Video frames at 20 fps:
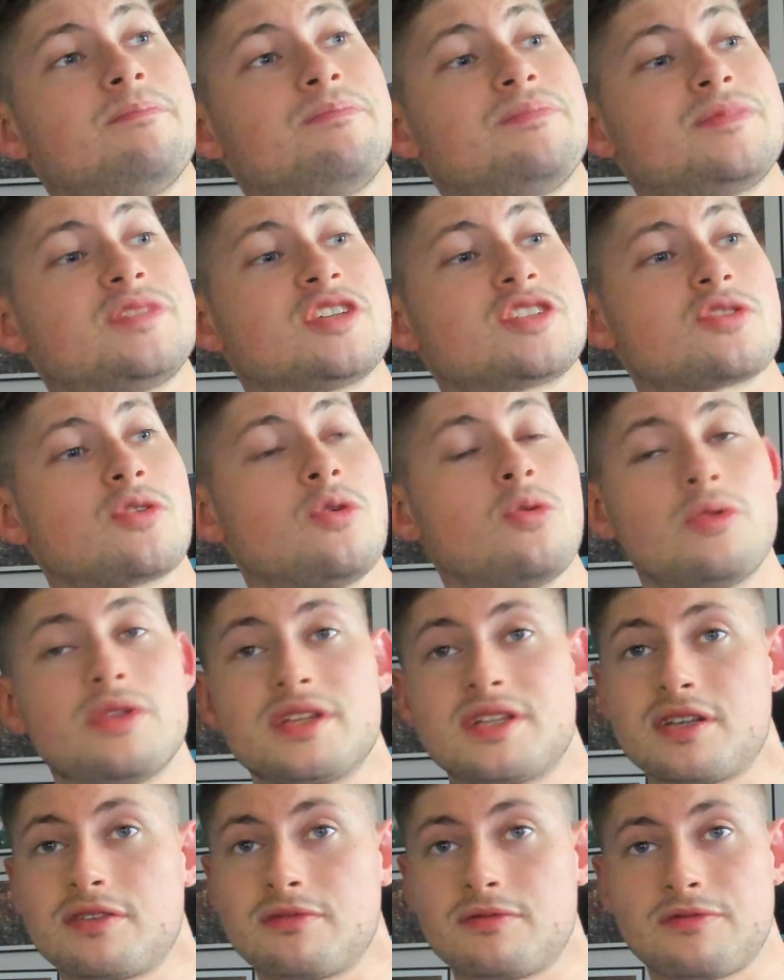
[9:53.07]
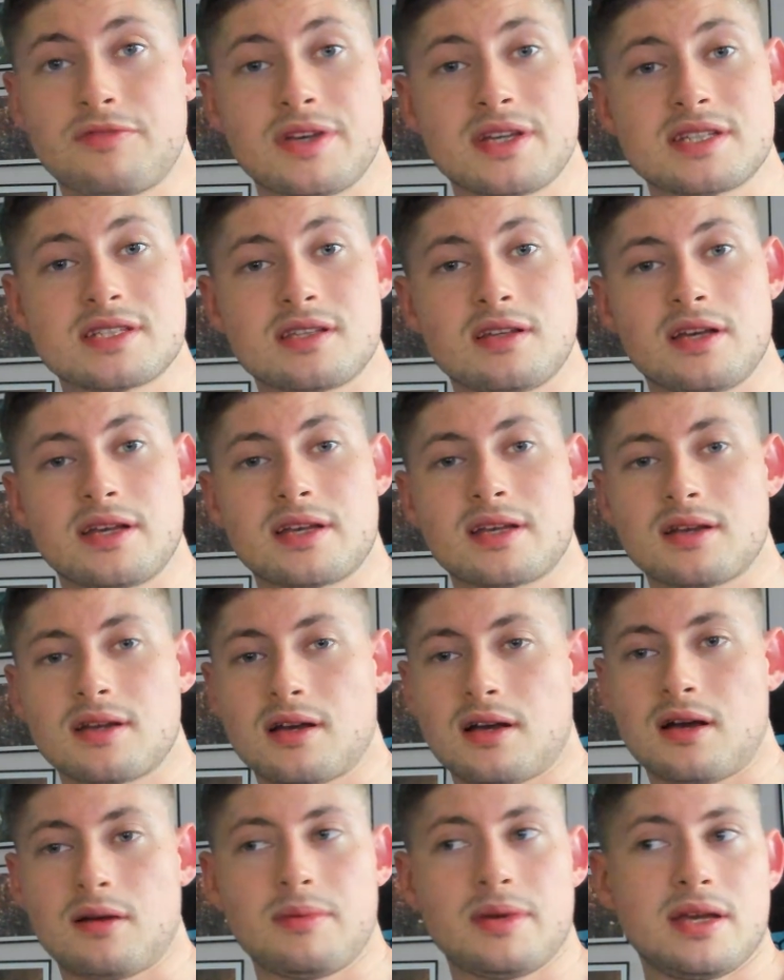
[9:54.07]
just all the different things. Like,
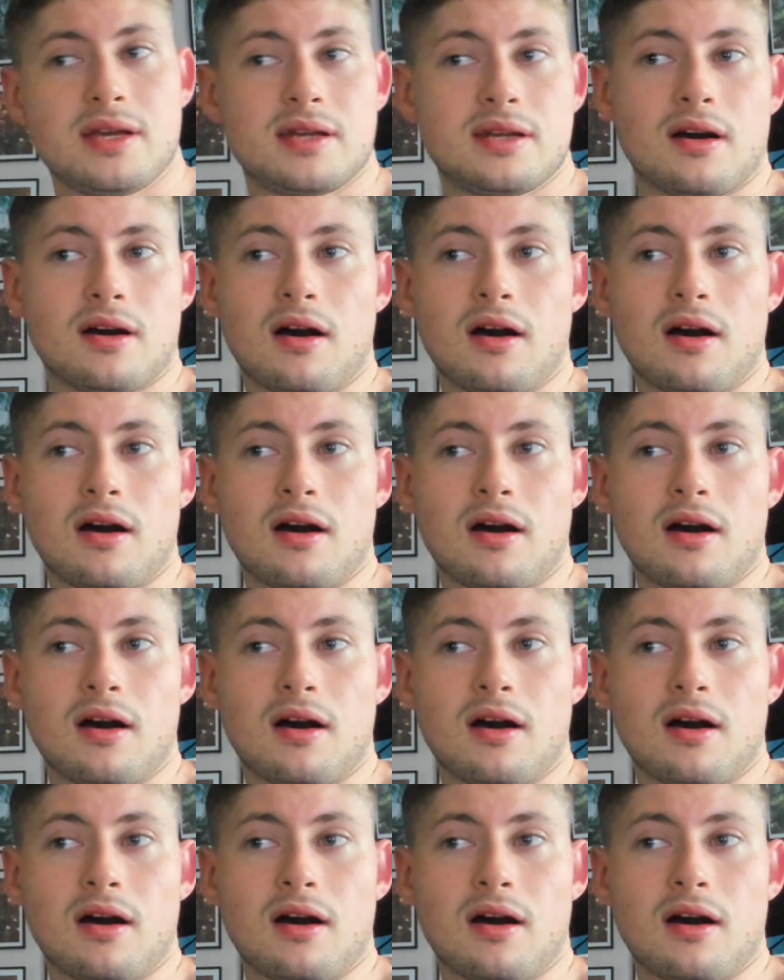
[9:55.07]
I mean,